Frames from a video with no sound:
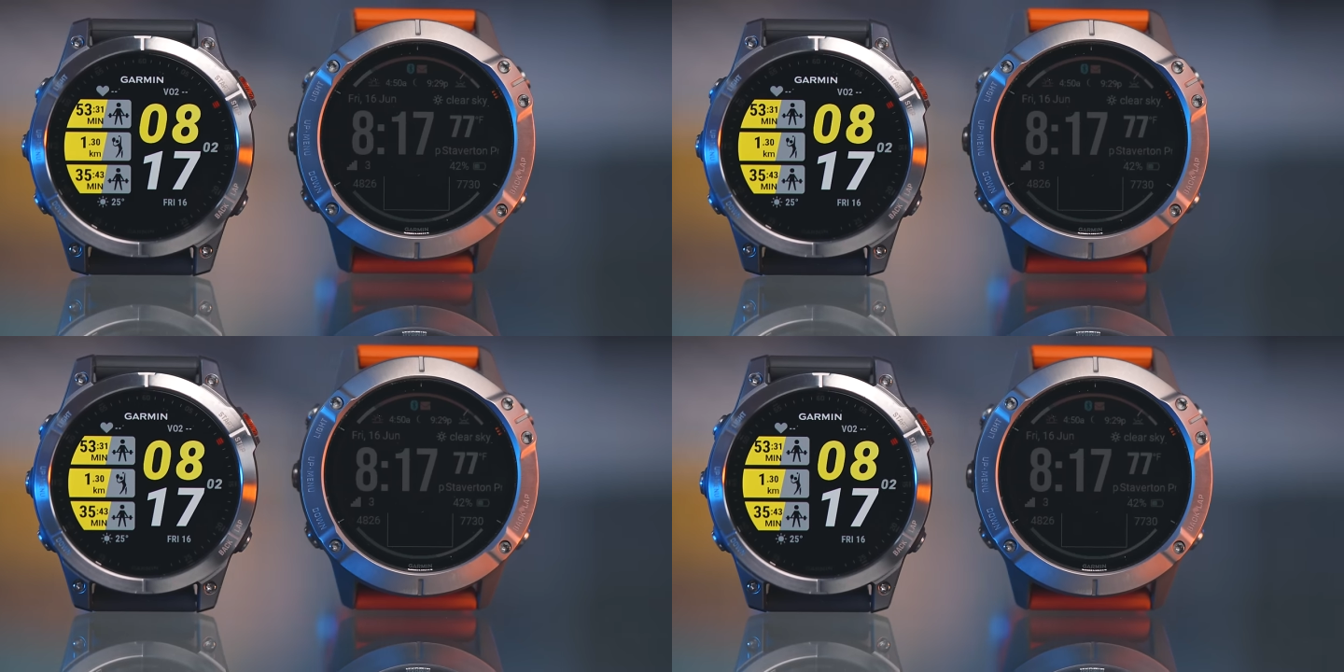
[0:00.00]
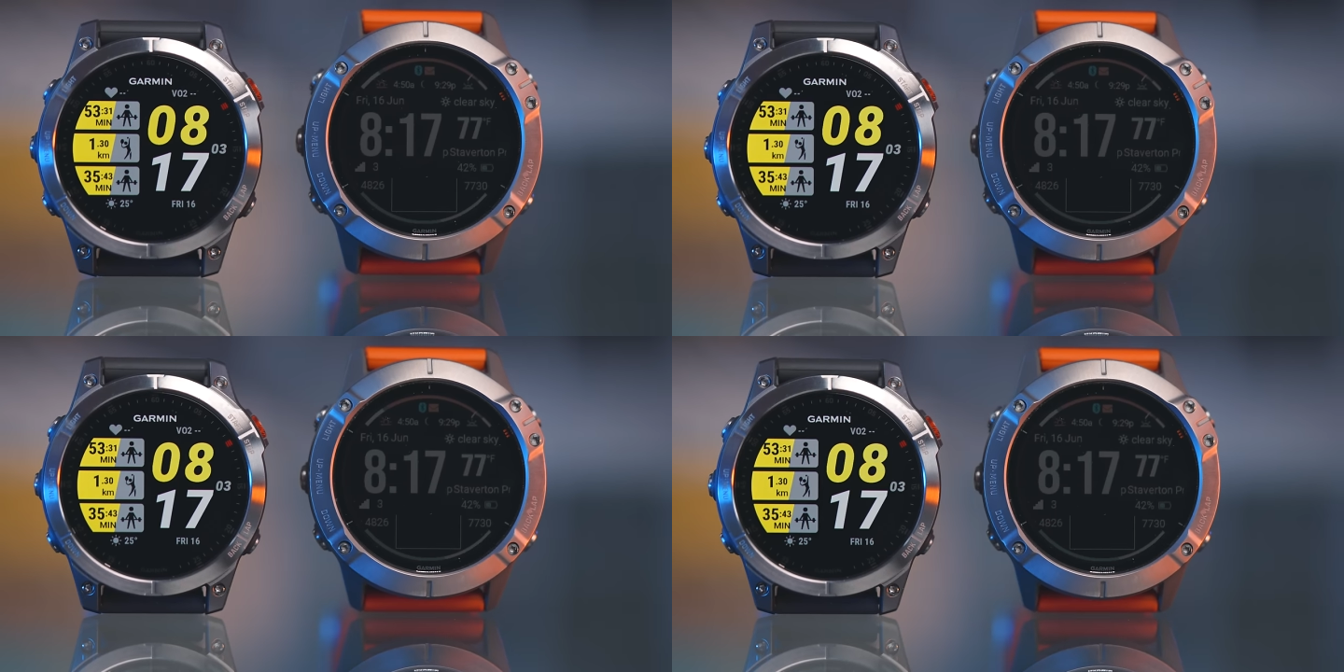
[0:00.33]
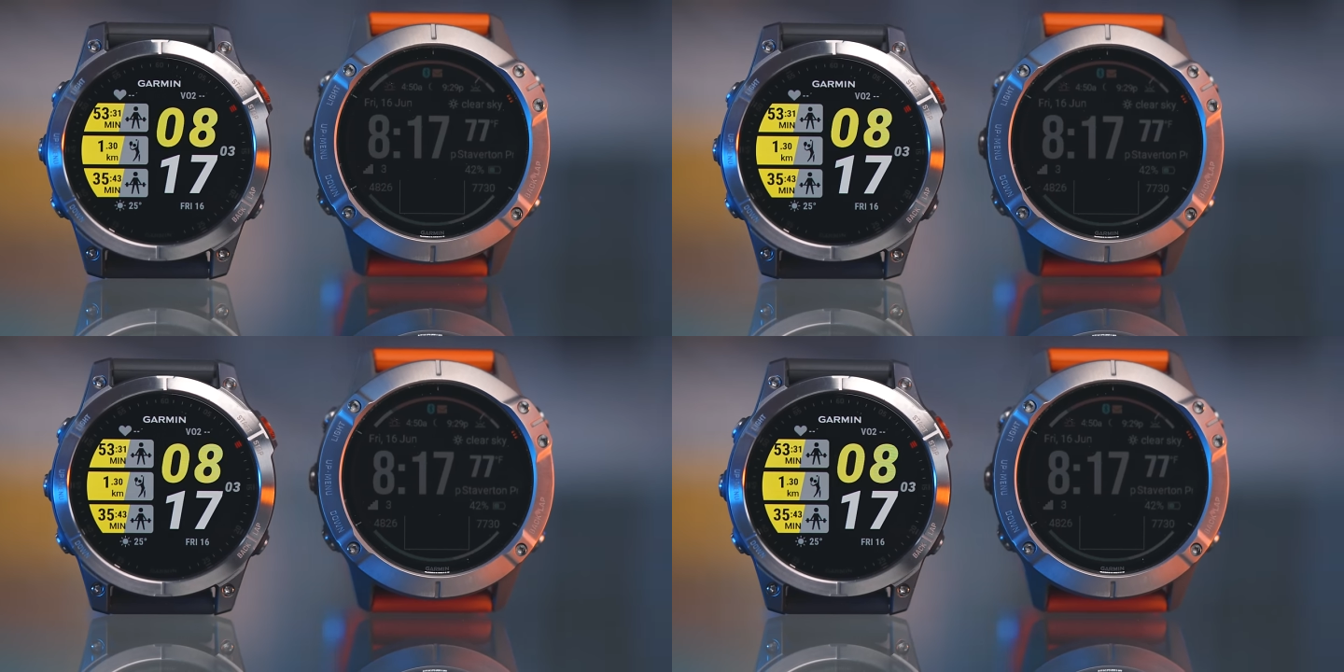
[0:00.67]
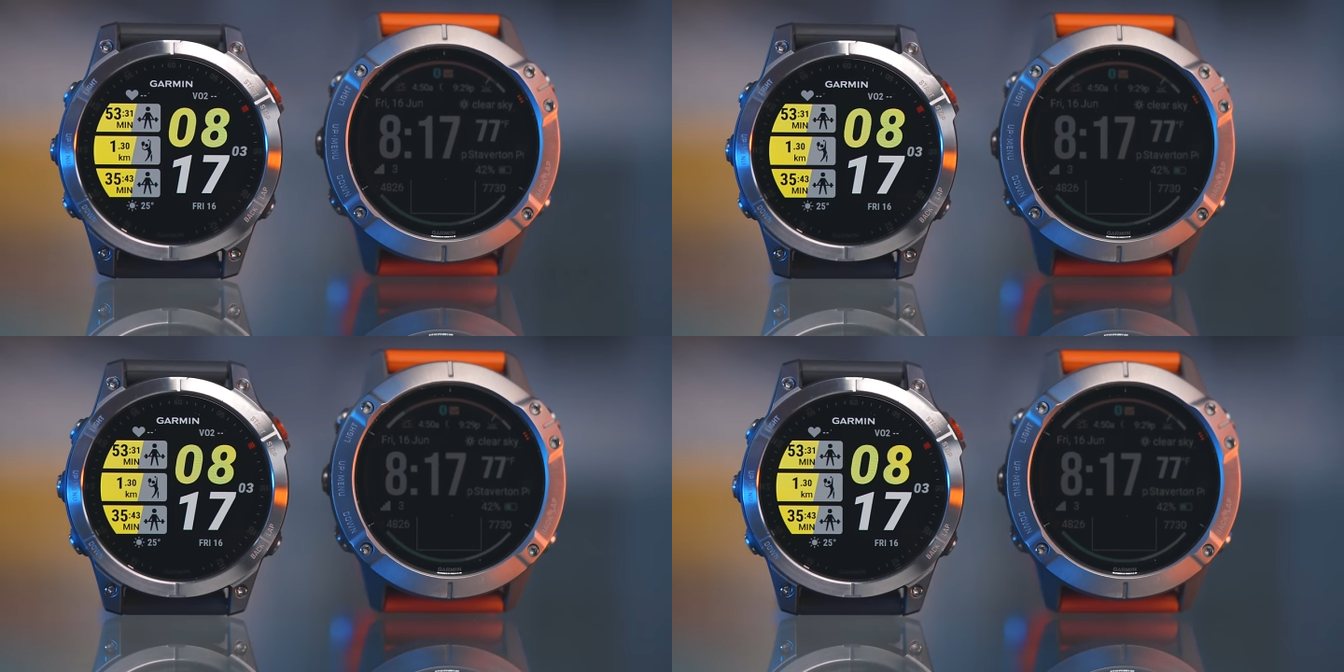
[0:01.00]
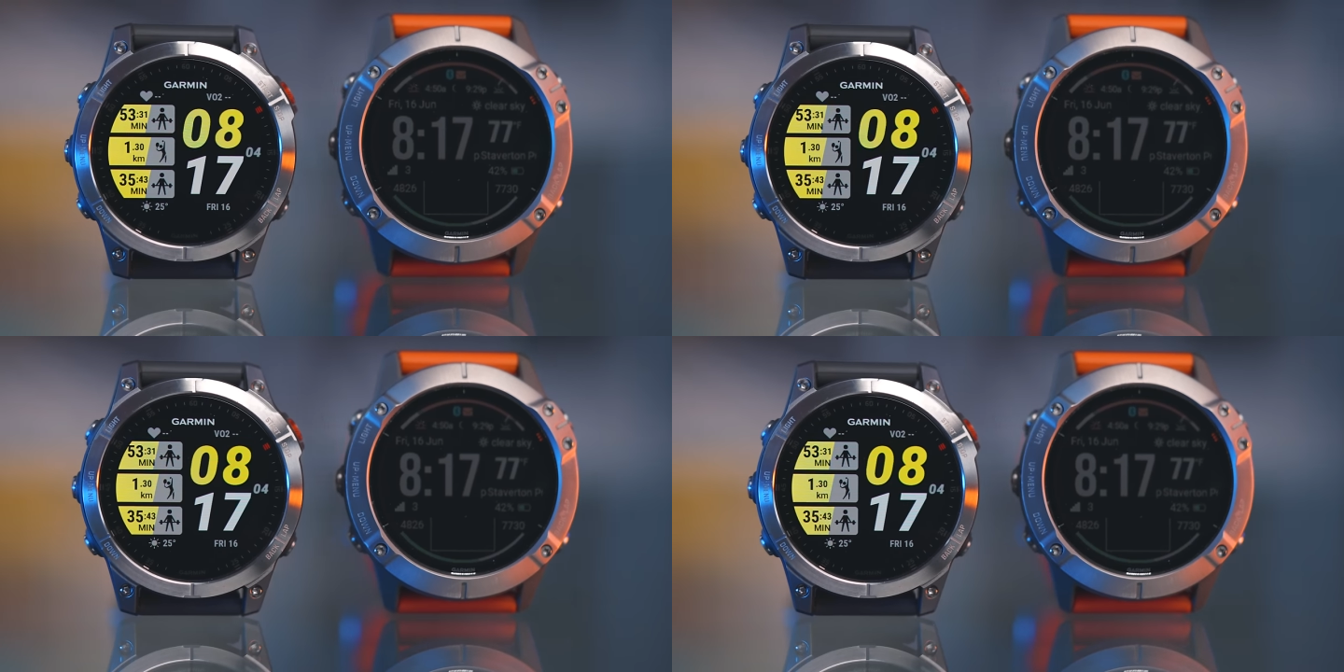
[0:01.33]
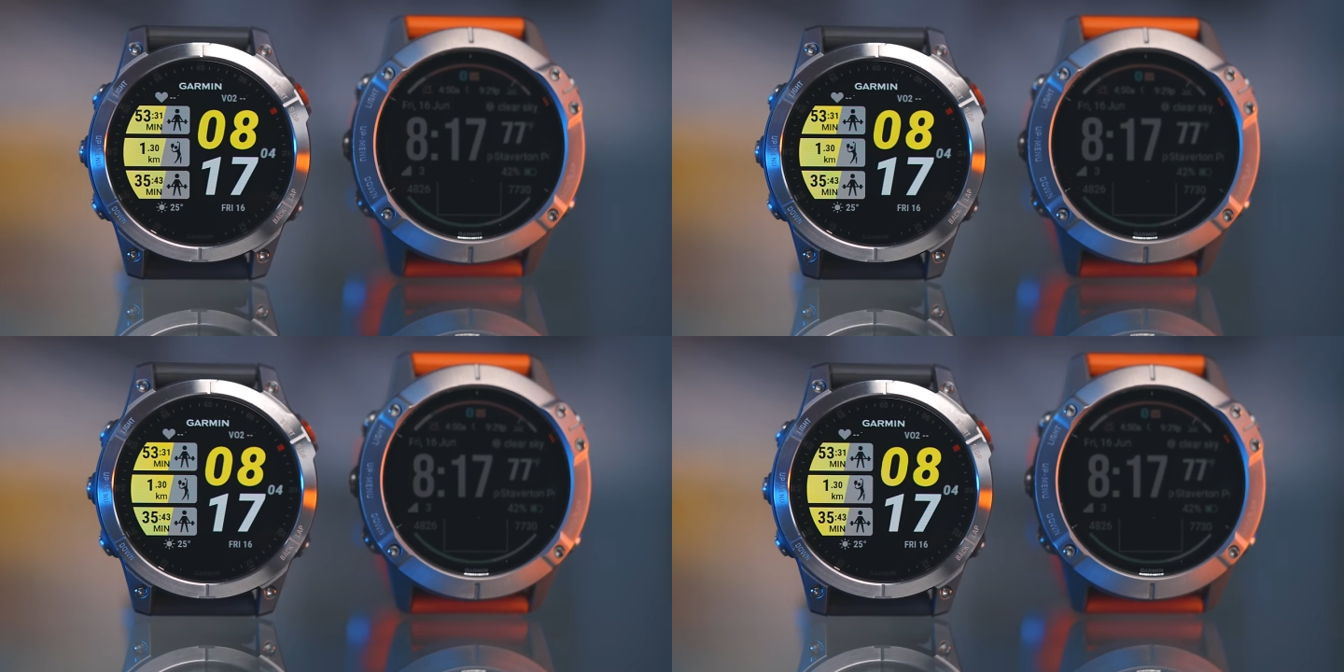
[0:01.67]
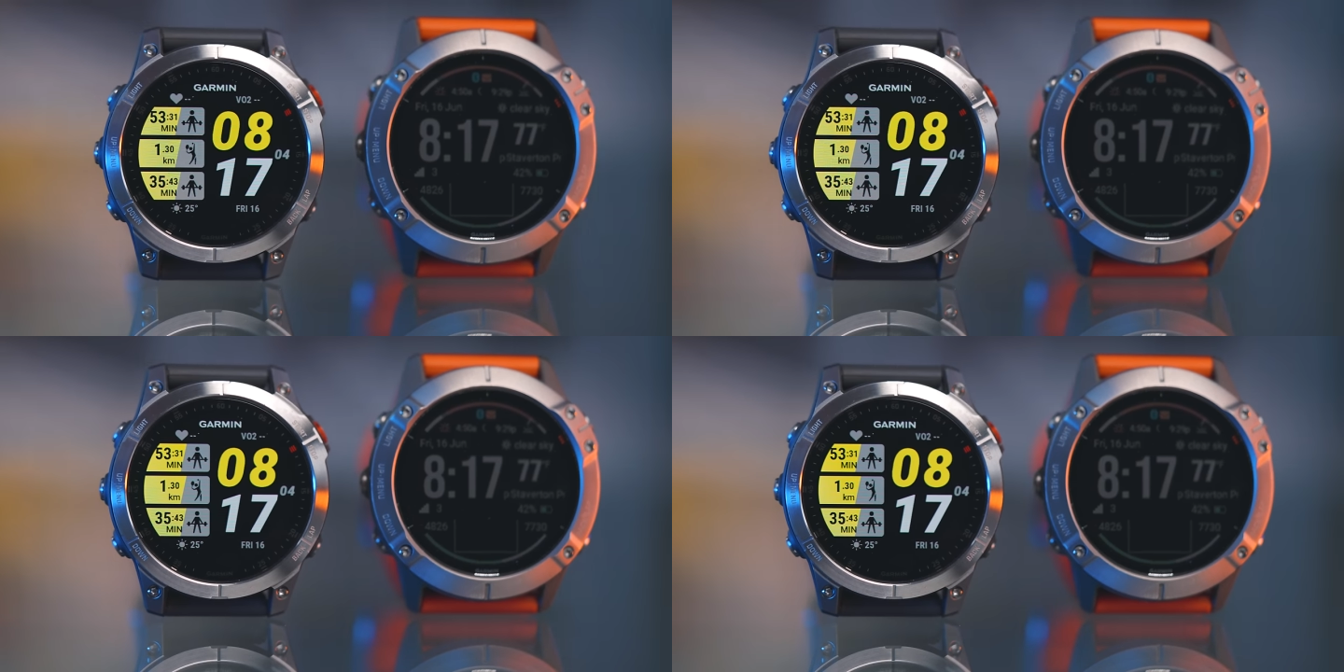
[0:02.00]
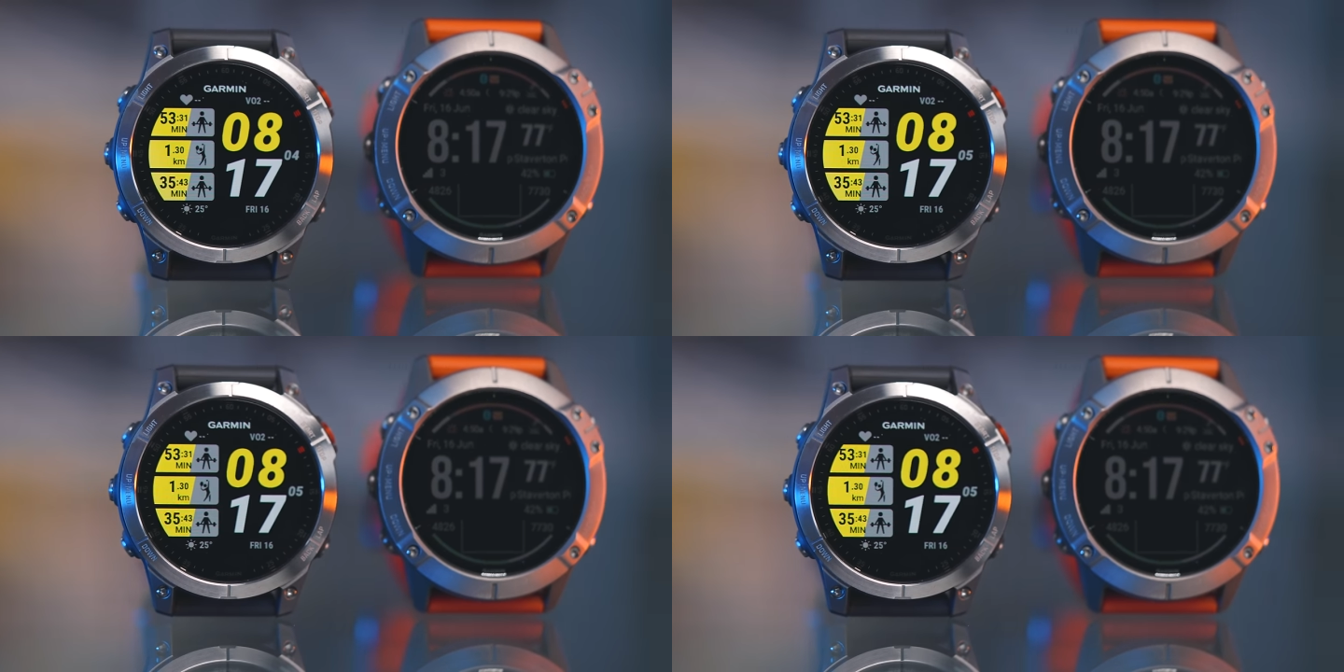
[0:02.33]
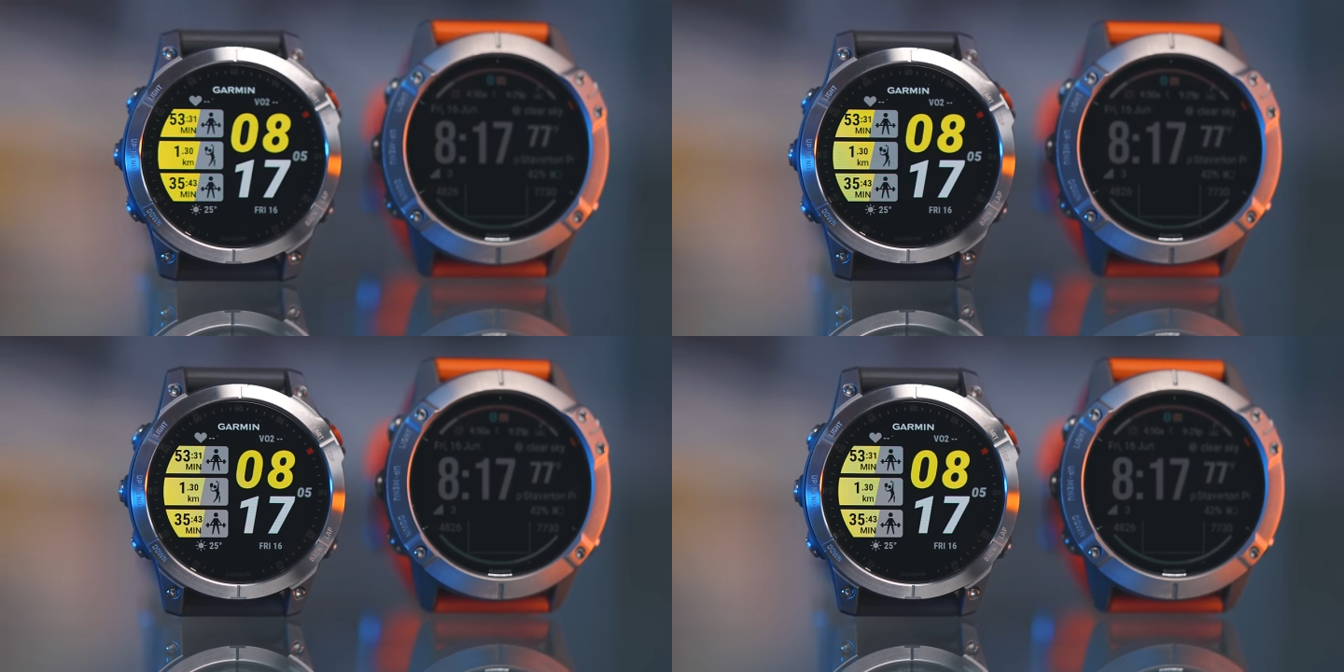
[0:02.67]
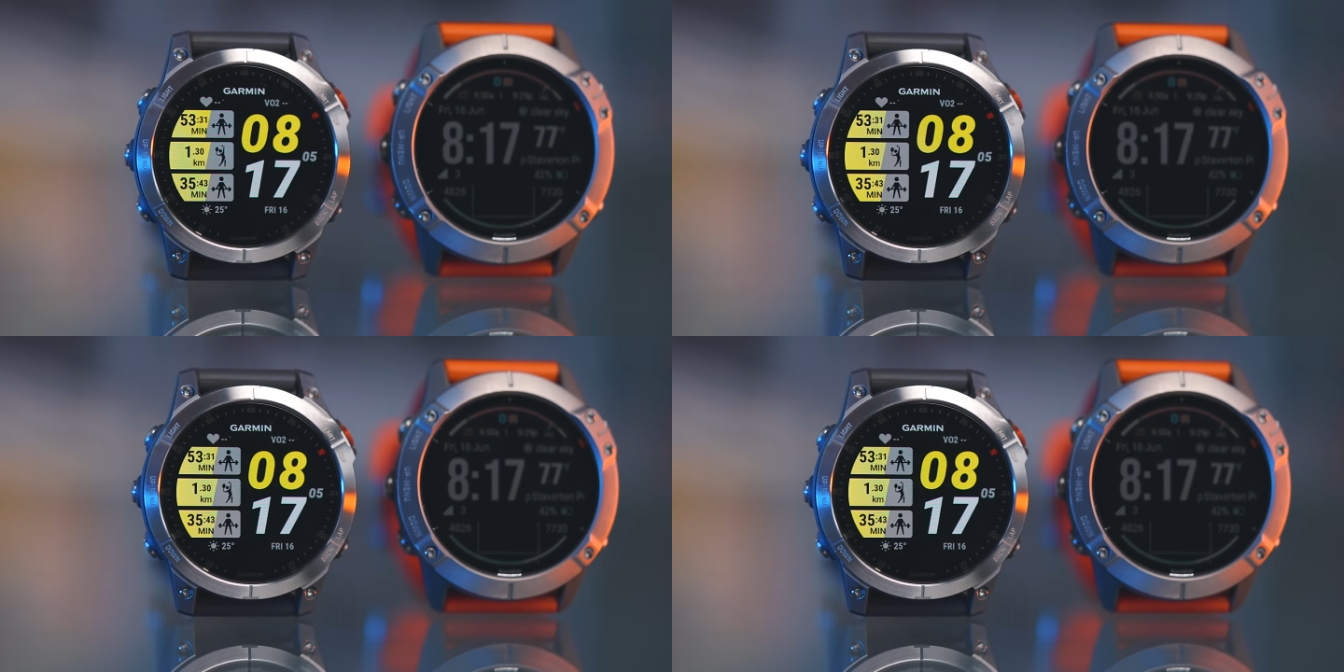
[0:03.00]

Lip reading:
No face is visible, so there are no lips to read.